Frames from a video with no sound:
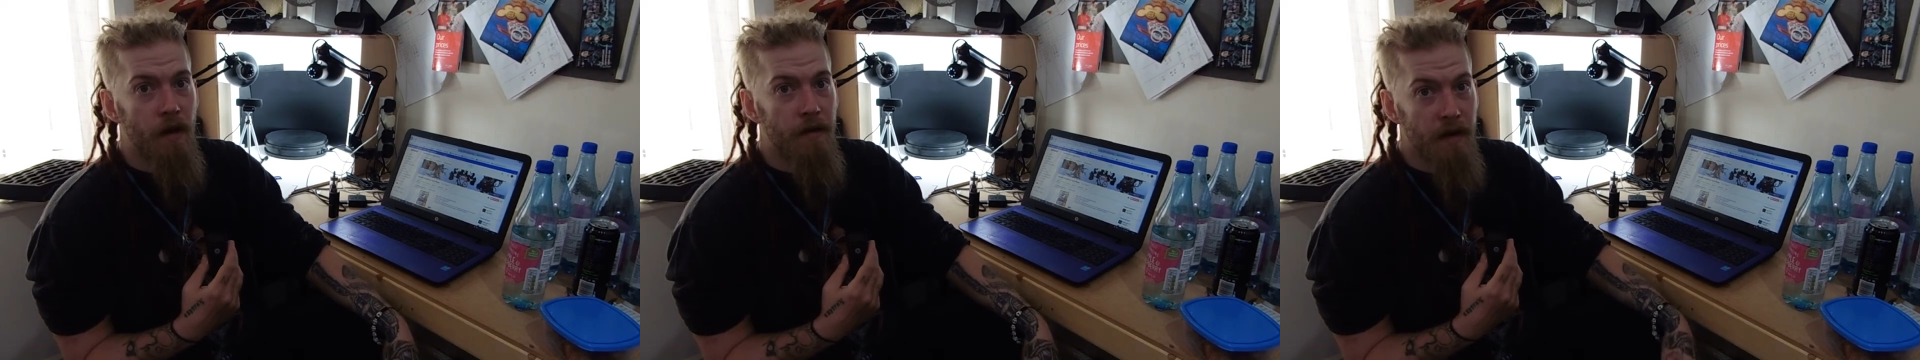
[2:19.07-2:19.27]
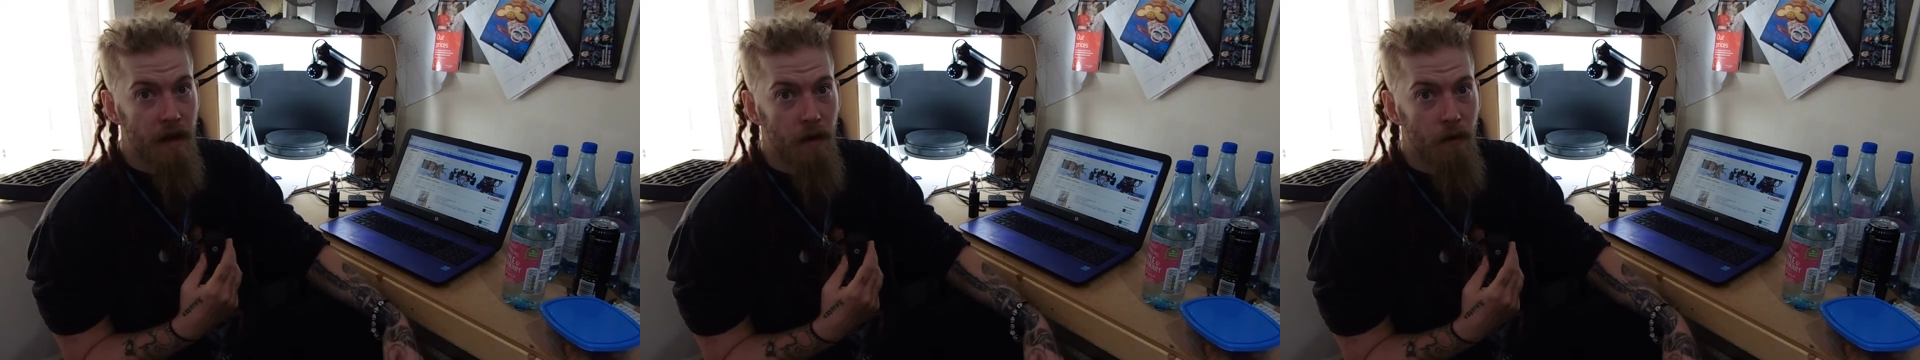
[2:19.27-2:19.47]

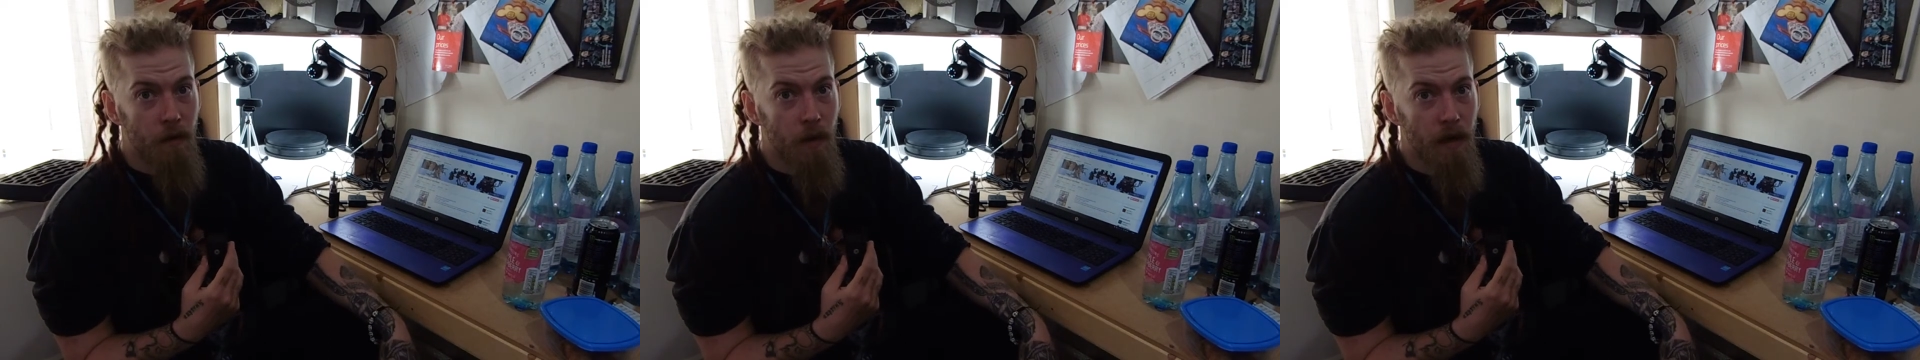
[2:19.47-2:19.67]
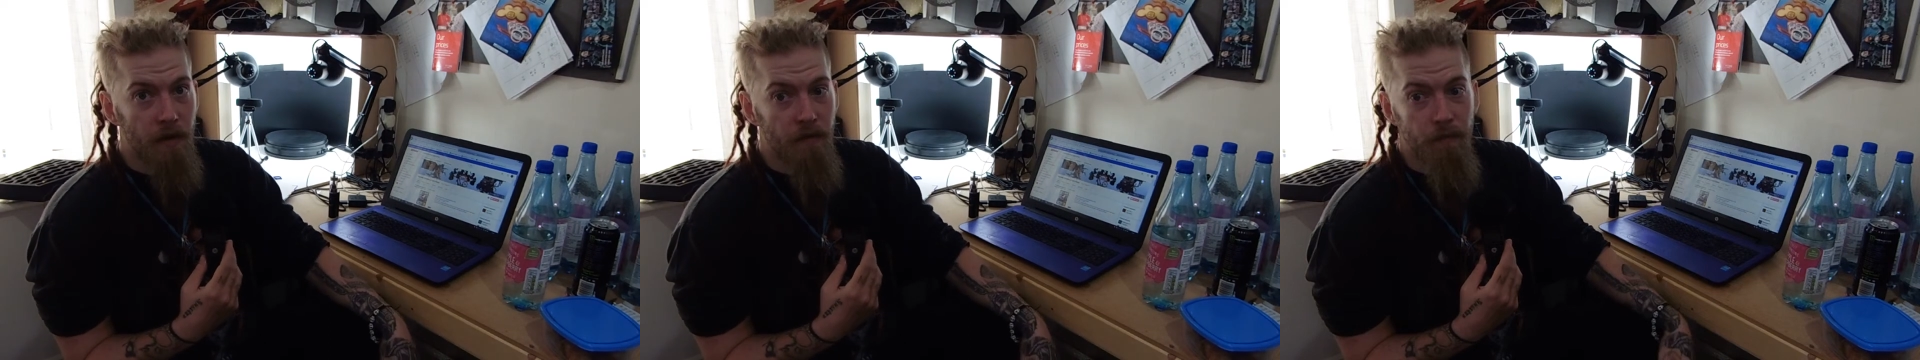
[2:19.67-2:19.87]
and
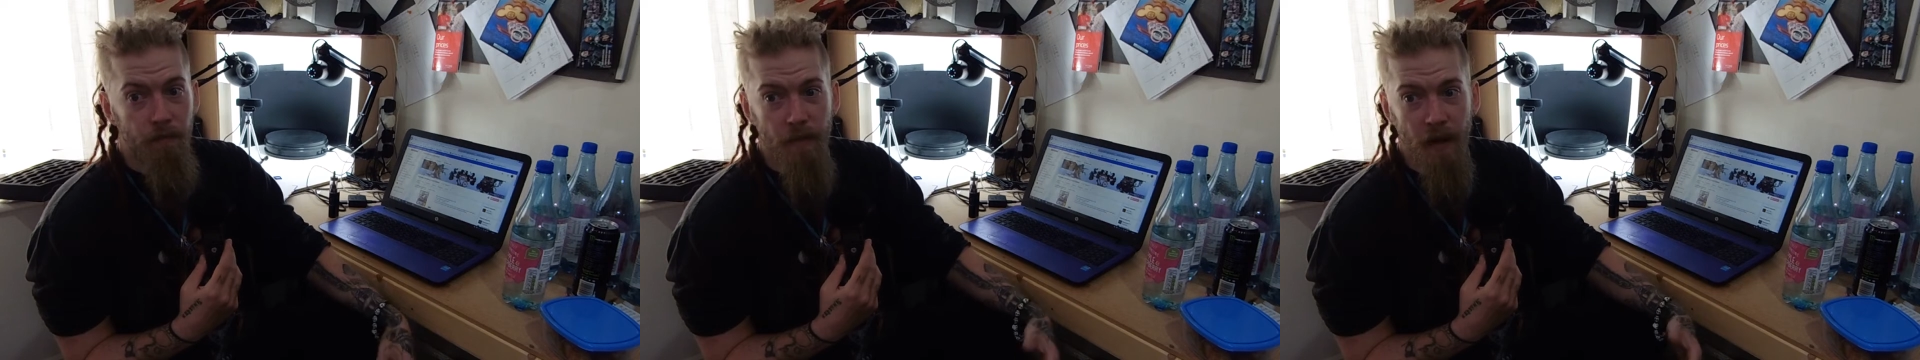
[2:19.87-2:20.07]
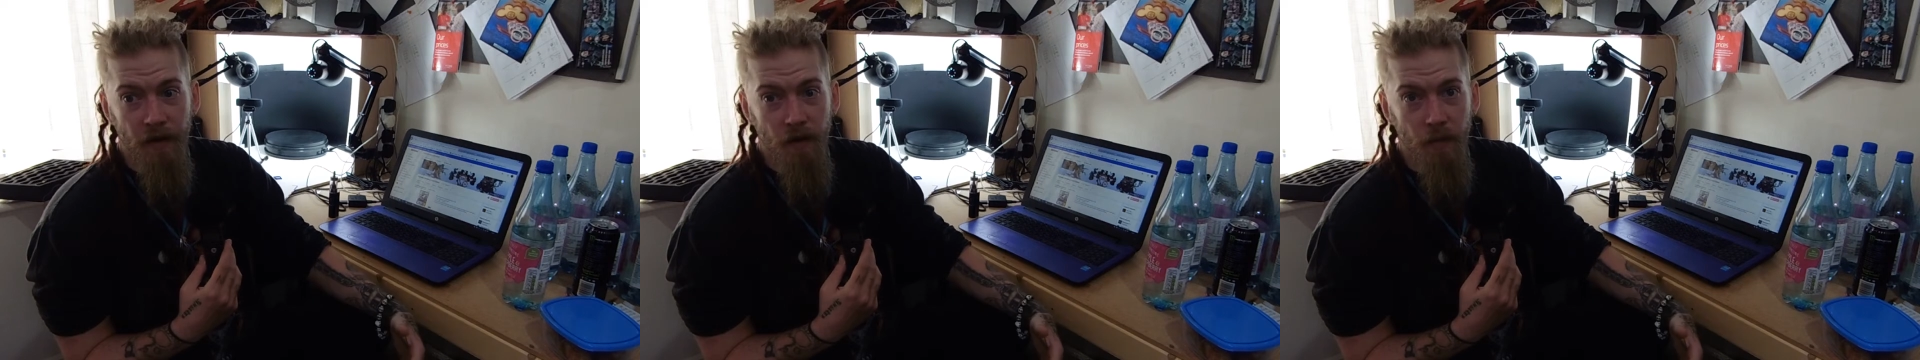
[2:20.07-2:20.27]
now I've
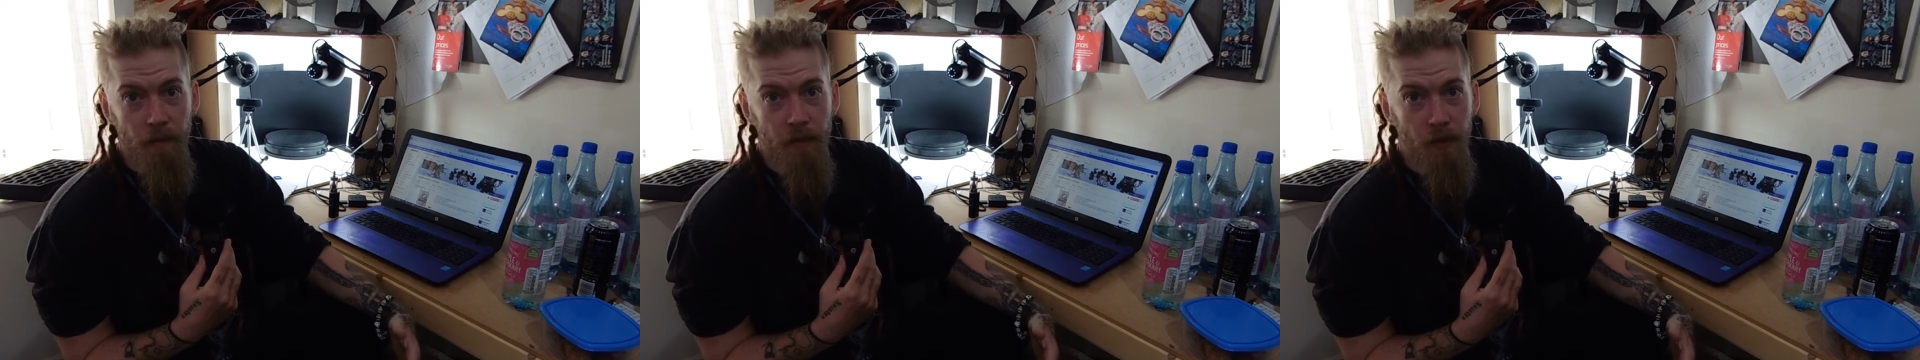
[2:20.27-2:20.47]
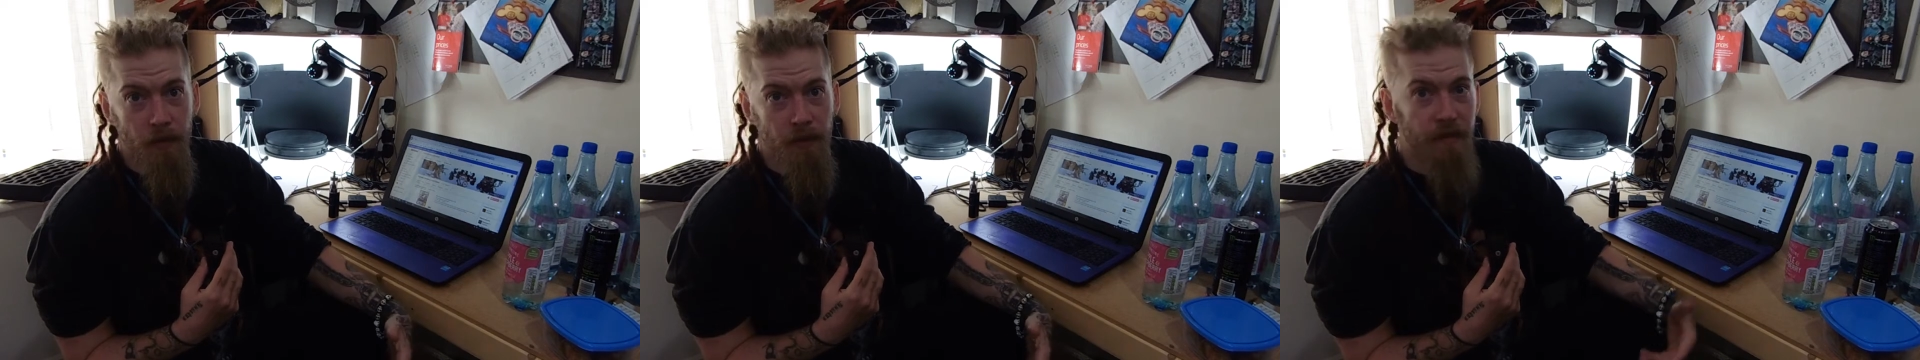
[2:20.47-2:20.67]
ended
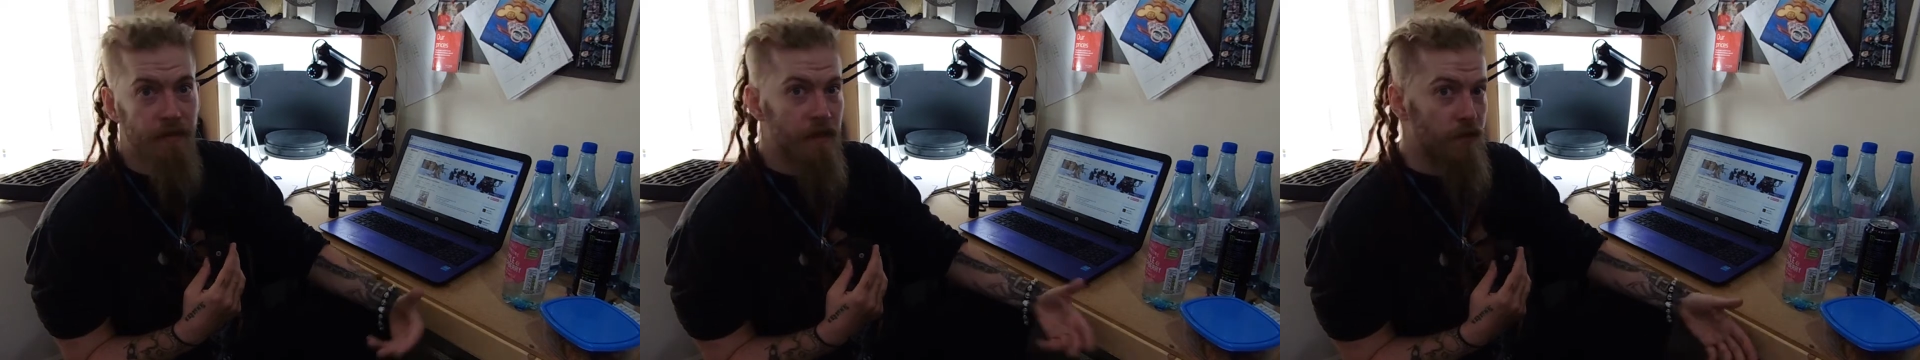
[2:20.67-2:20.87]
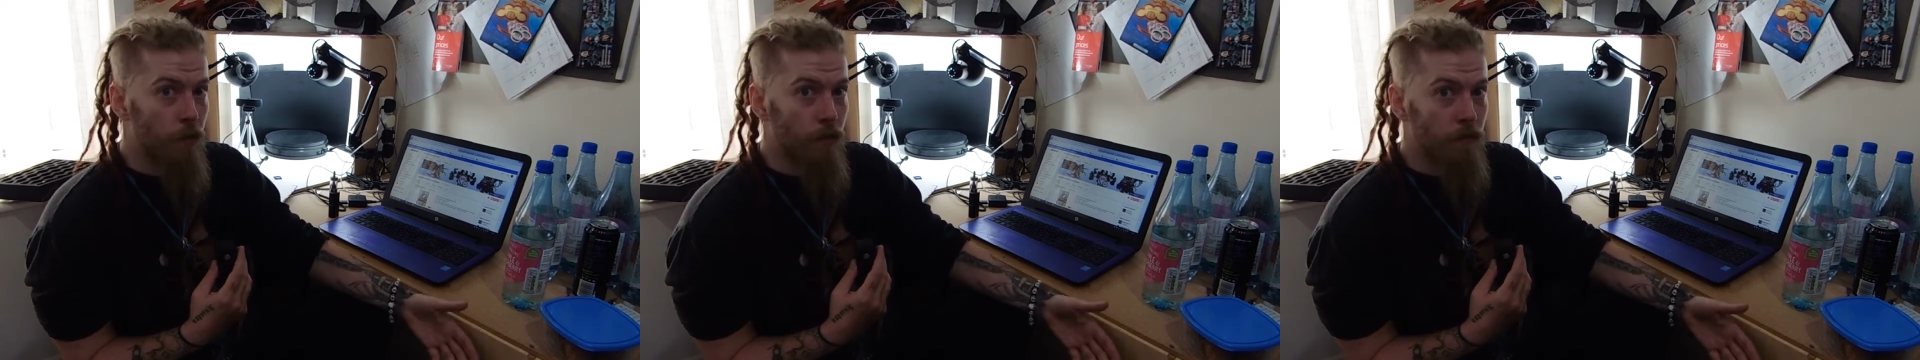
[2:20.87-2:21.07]
up building
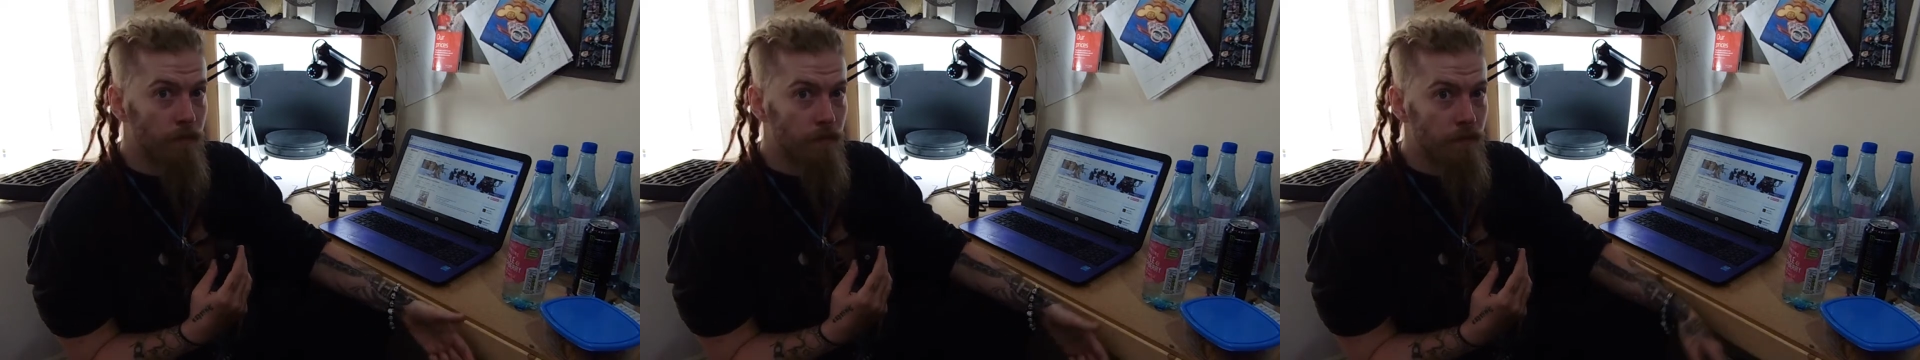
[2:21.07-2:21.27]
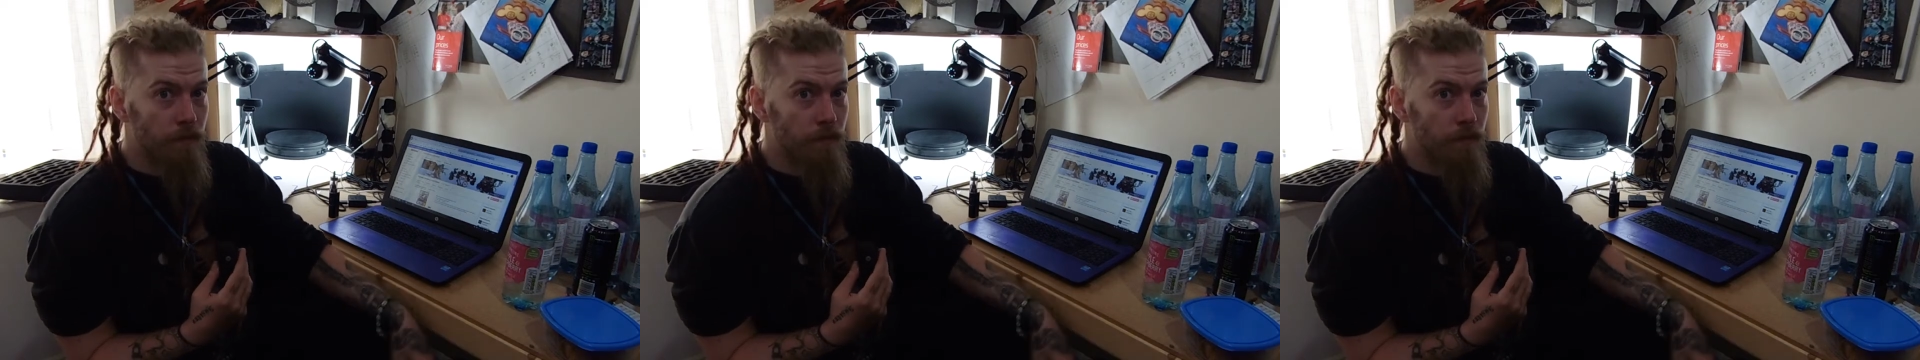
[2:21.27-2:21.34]
this one.